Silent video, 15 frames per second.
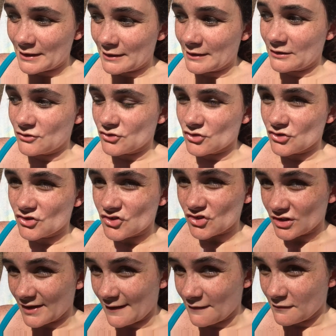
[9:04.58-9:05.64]
to eat, just
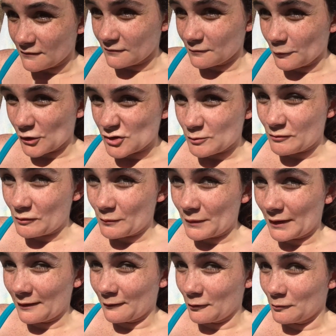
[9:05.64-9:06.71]
chill out, watch a movie when
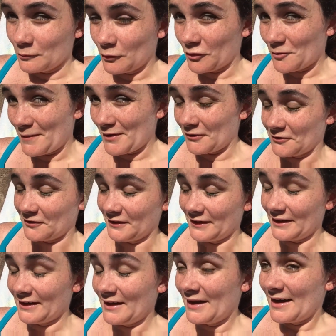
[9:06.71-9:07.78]
we get home, go to bed
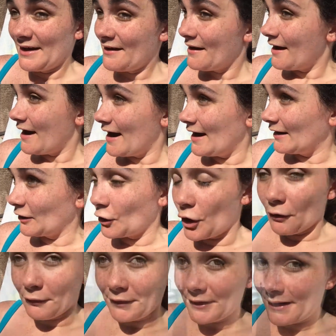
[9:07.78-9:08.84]
early, and
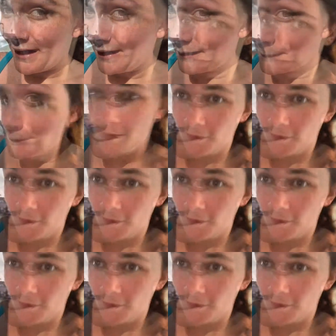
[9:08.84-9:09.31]
call it a day.